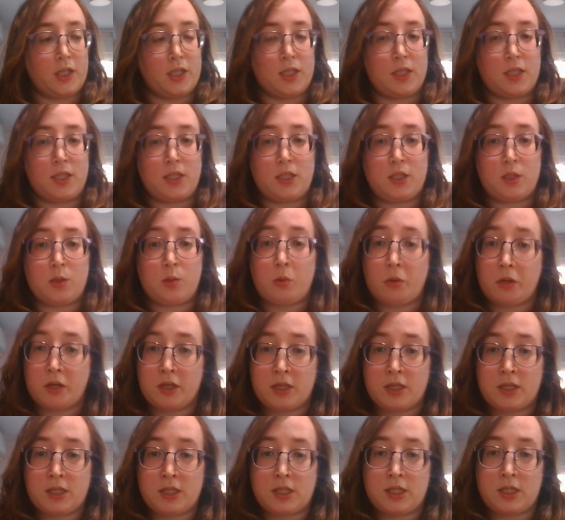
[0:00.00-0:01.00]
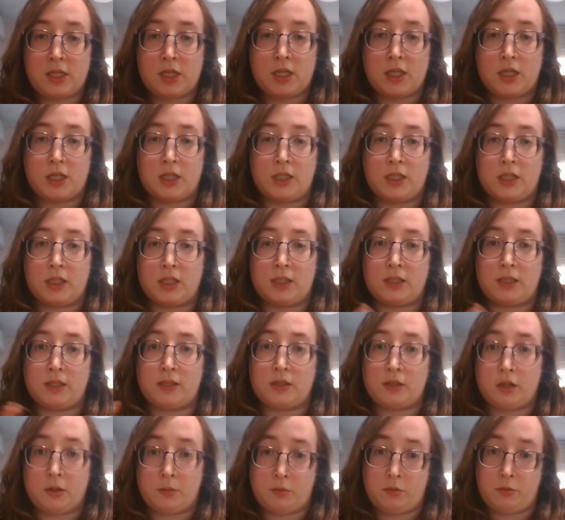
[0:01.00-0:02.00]
it's twins and it's a
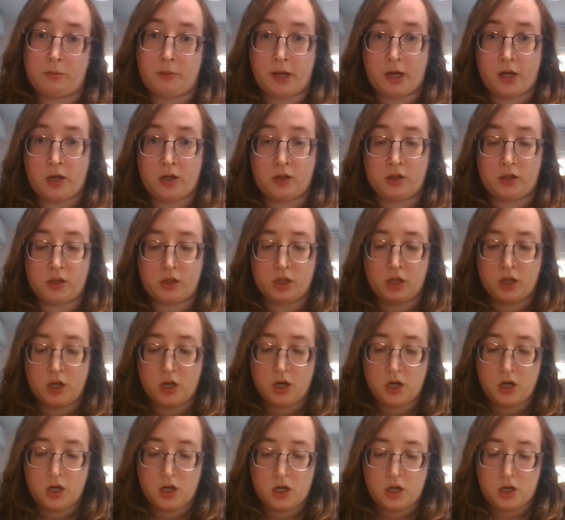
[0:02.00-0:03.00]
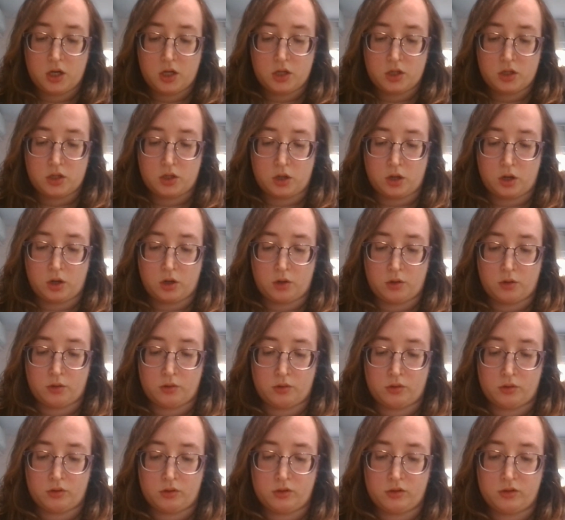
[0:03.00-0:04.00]
double battle.
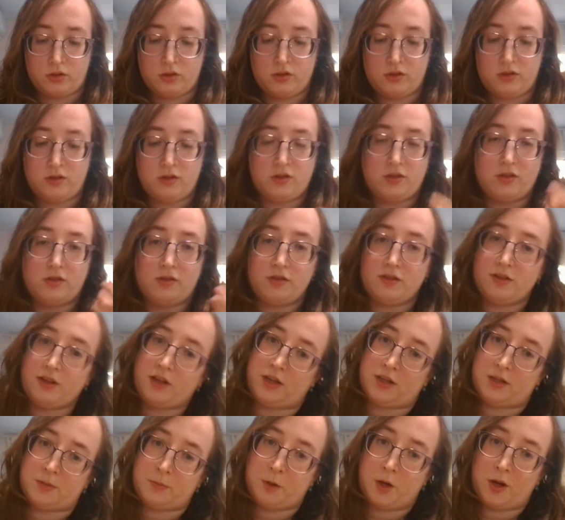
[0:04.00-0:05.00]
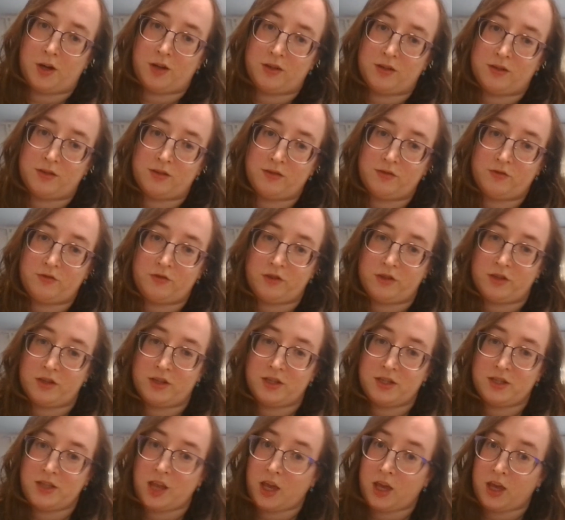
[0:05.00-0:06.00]
So Espeon for
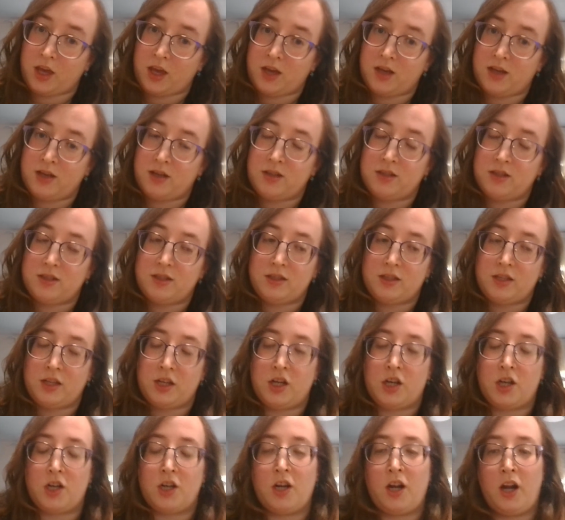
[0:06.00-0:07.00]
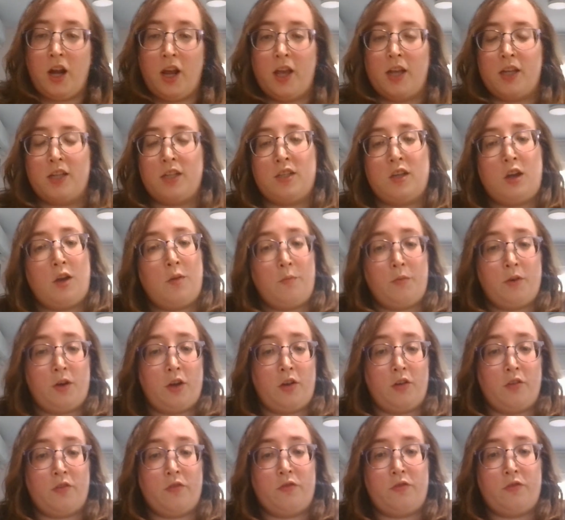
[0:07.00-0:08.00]
the psychic leader and
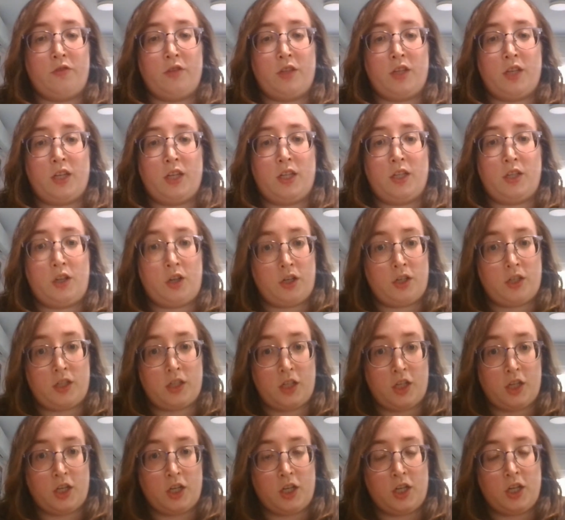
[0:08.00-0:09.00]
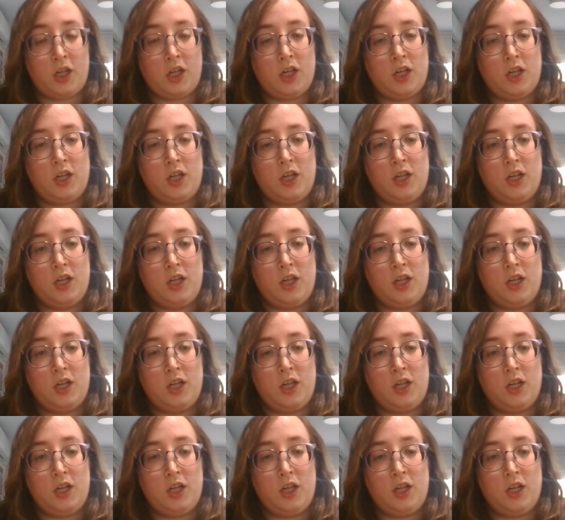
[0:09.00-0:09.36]
Umbreon for the dark leader,